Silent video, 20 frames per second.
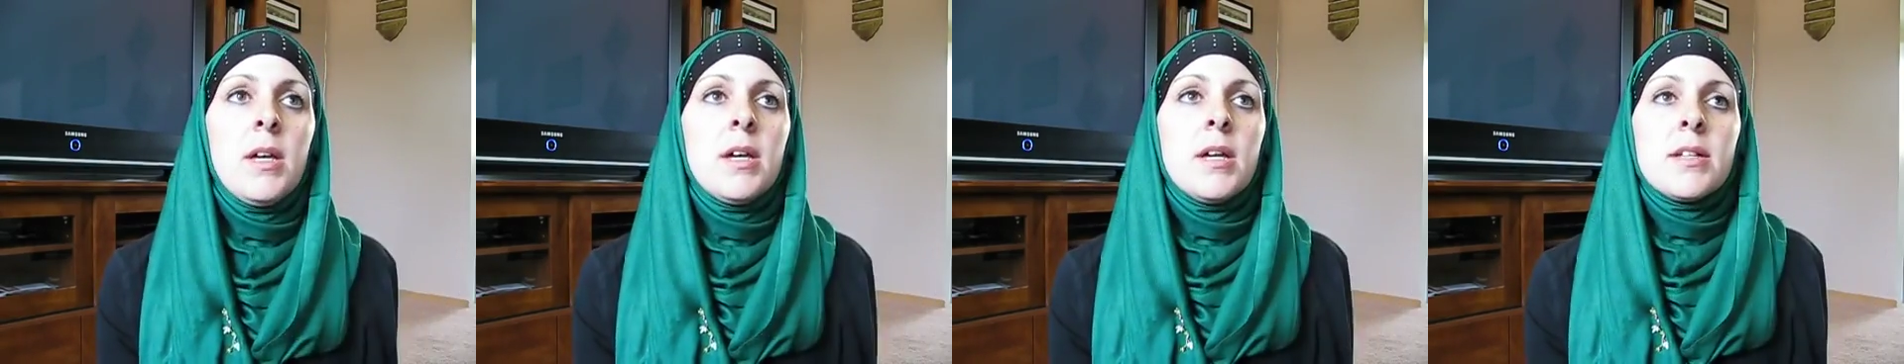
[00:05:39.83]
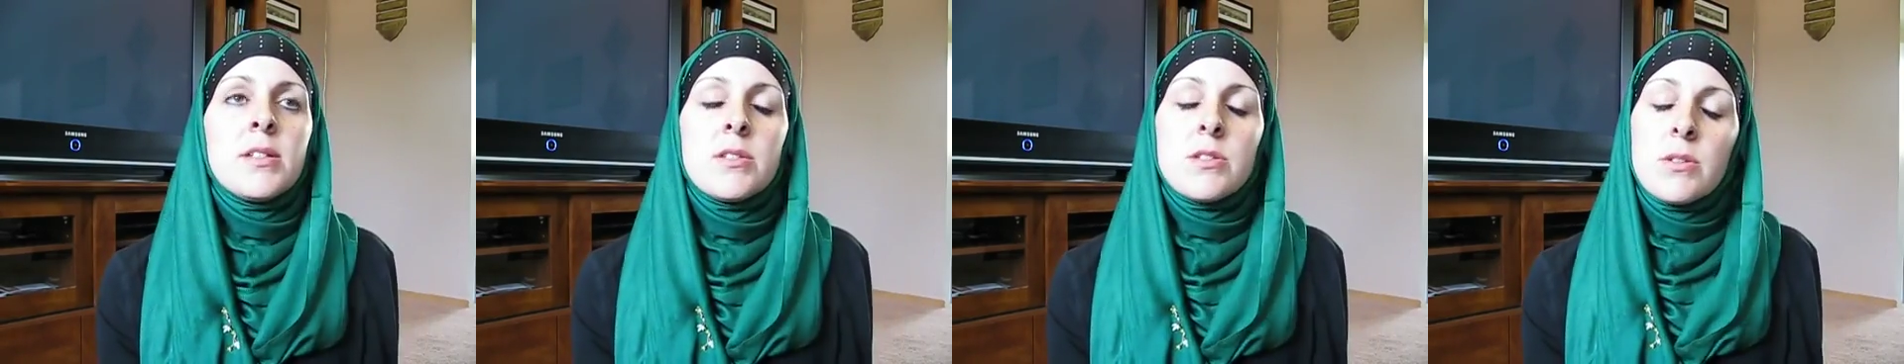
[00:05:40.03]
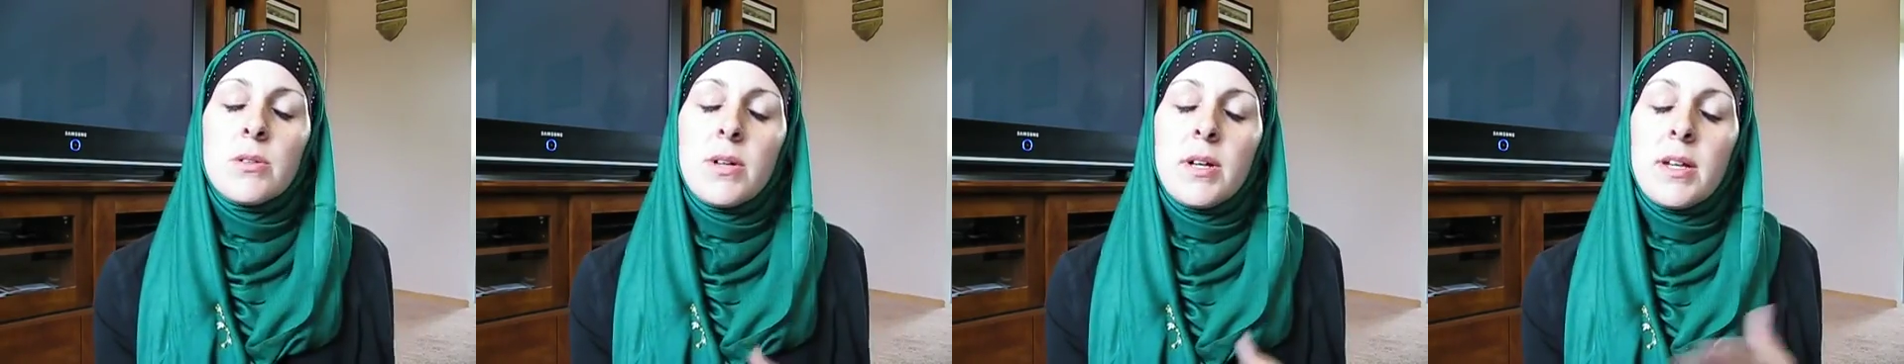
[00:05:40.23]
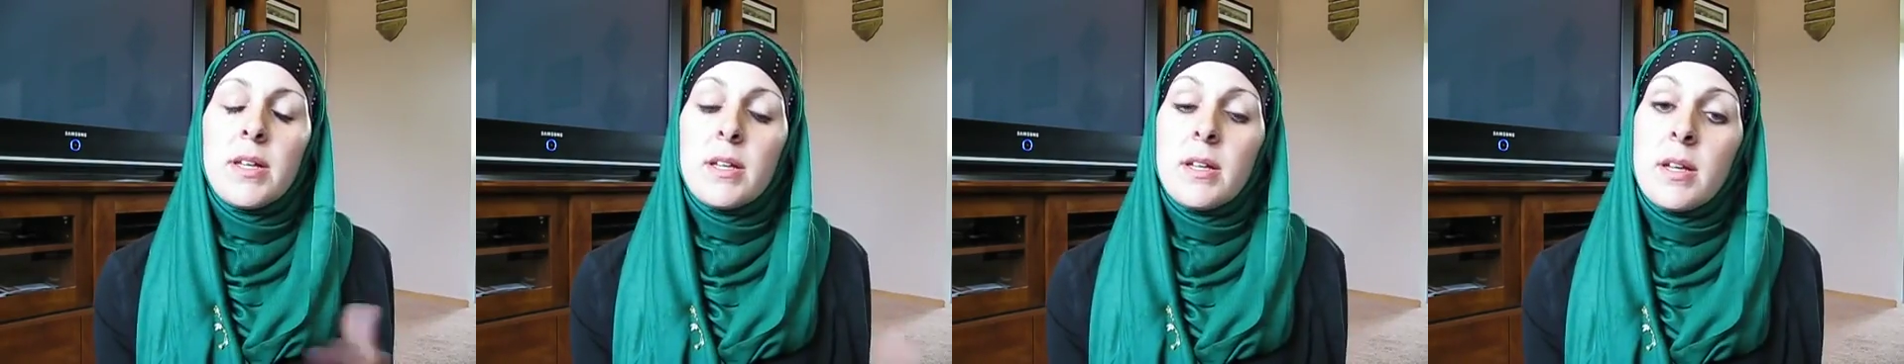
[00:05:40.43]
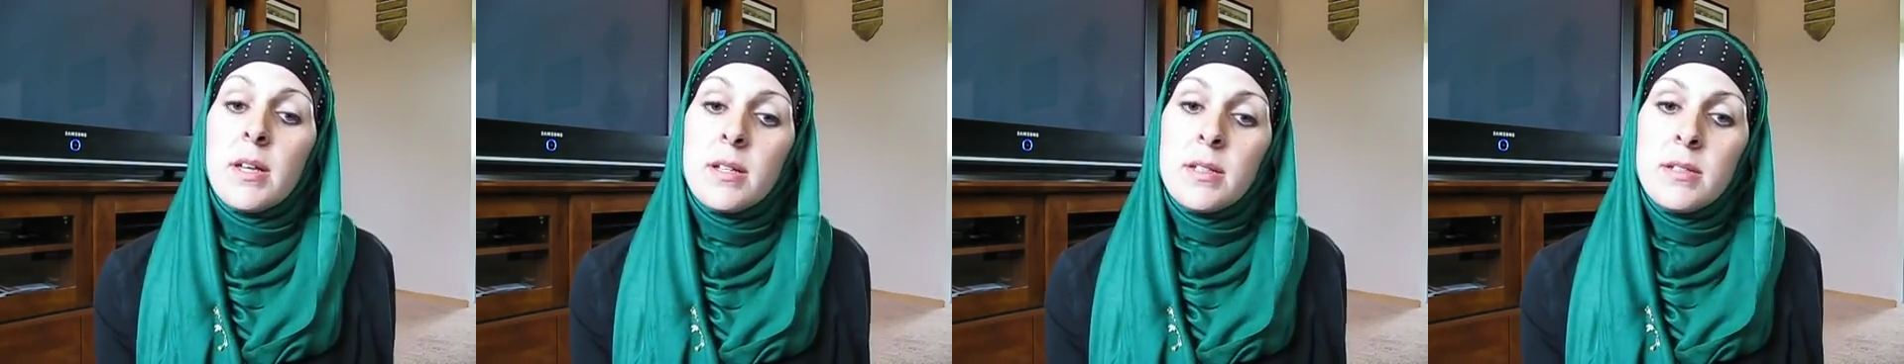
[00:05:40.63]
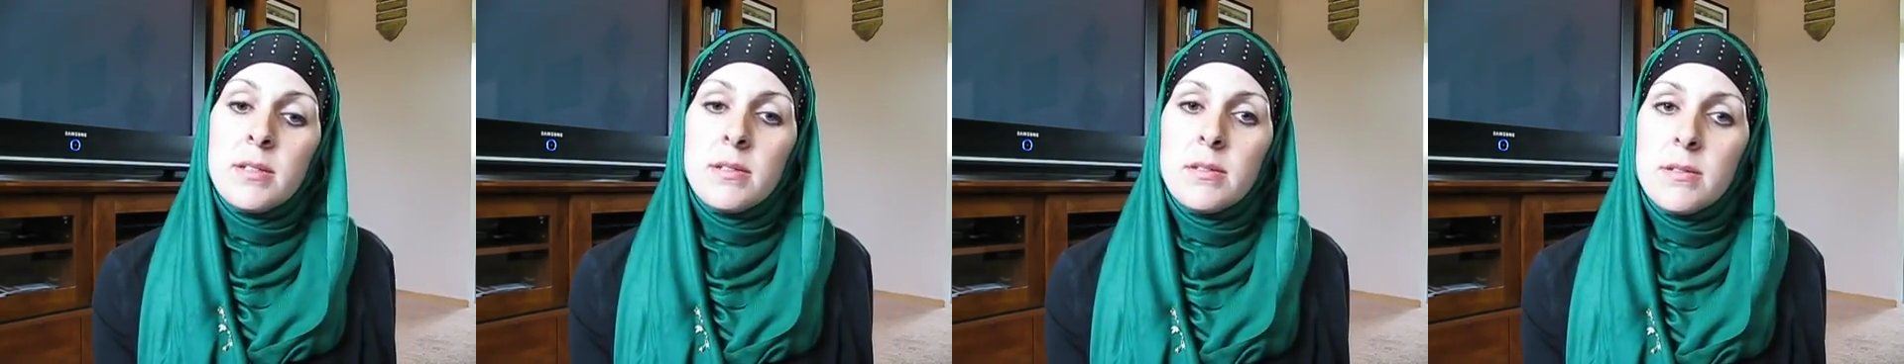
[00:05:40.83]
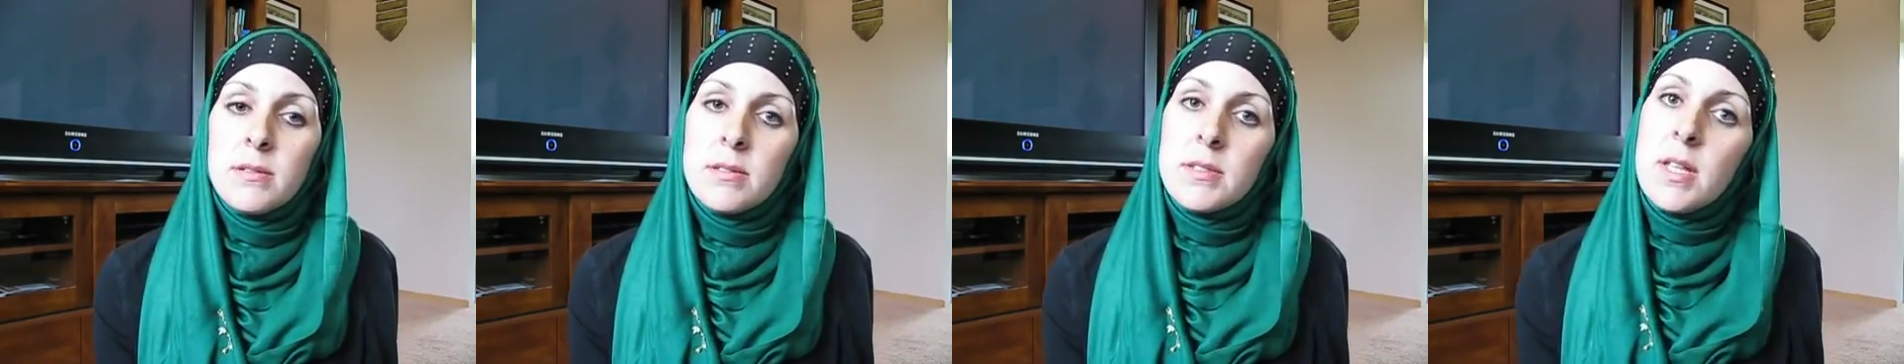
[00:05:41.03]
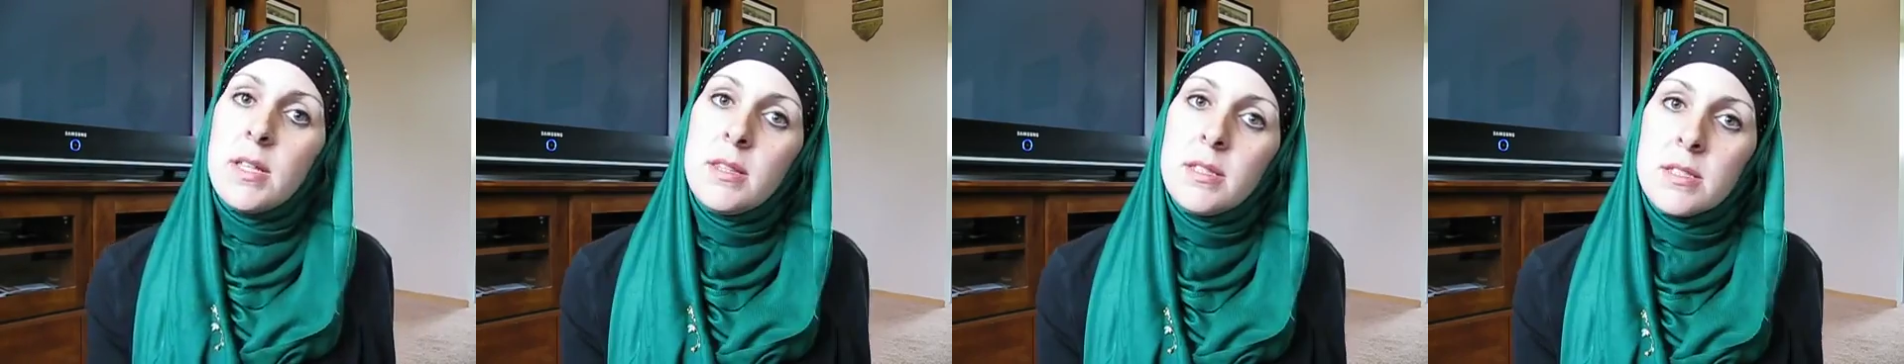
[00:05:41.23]
and so I had
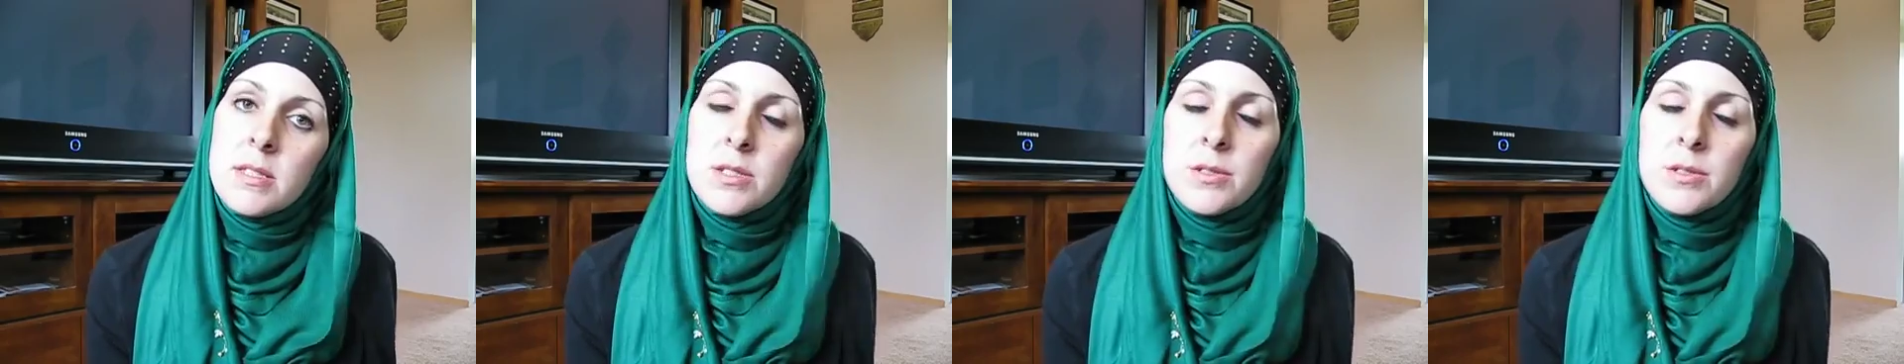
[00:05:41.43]
said this